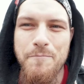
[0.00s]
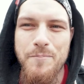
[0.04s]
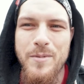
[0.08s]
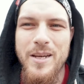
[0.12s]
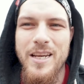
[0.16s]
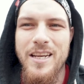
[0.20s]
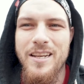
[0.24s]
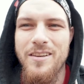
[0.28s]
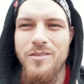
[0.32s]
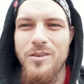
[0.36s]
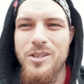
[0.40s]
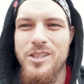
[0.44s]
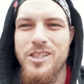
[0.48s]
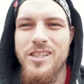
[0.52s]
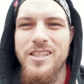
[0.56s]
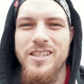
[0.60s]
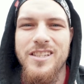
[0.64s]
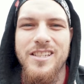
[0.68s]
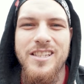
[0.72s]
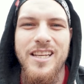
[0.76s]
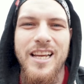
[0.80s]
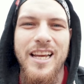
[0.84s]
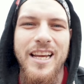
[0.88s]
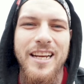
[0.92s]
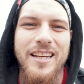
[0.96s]
me, which
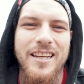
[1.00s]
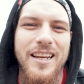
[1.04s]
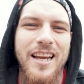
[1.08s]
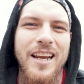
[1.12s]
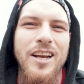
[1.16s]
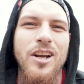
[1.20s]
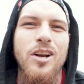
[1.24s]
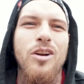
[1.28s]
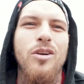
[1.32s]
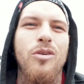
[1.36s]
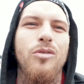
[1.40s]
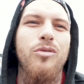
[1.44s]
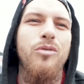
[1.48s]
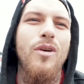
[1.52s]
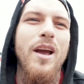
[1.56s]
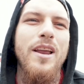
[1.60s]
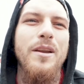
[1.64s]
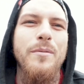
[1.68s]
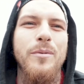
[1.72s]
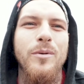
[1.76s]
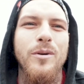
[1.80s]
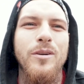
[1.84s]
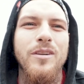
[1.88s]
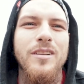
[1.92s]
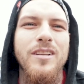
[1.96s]
is like
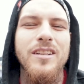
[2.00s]
incredible.